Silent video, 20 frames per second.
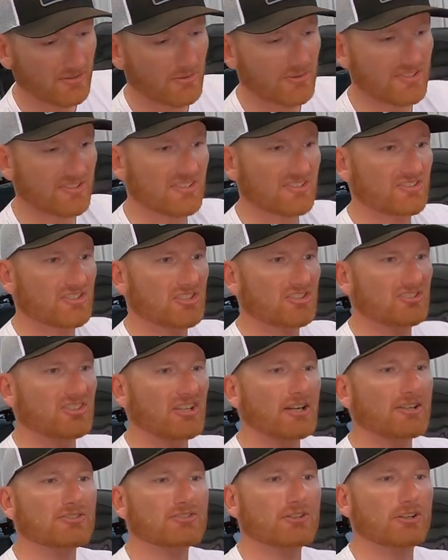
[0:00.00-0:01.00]
So this is just
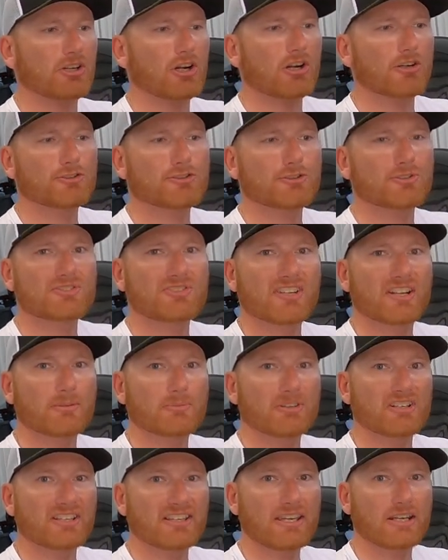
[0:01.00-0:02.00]
the extra cartridge that
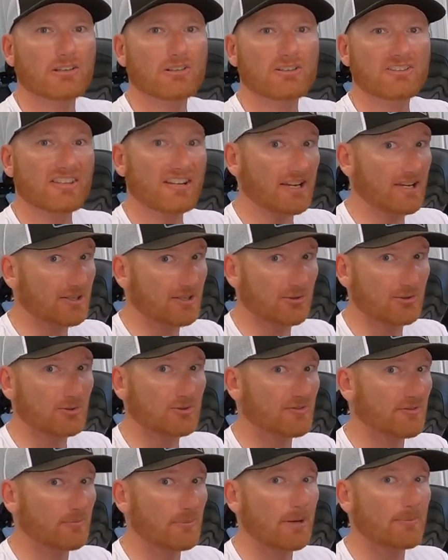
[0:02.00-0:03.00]
I'm gonna carry that I could
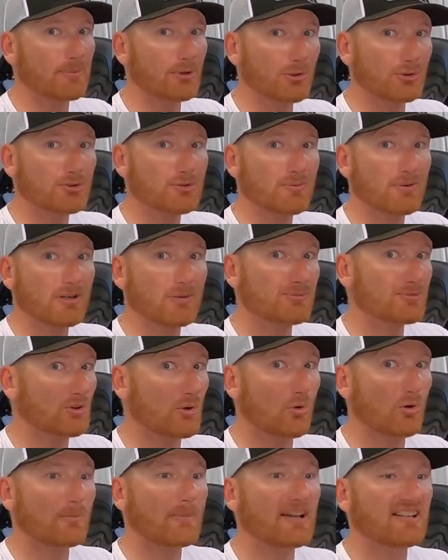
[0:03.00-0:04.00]
use for my bilge pumps
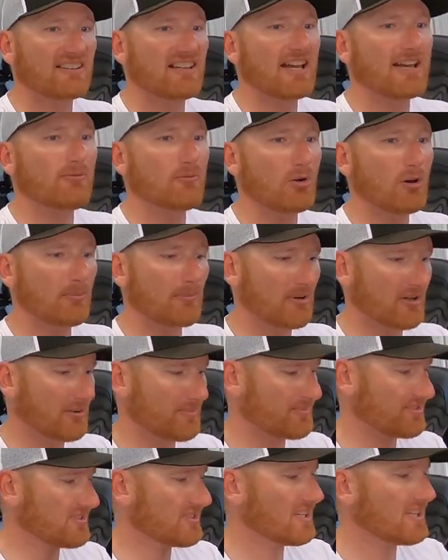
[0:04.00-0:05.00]
or my live well
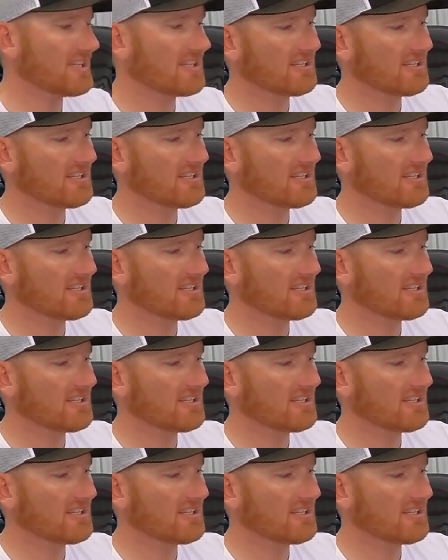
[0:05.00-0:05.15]
pumps.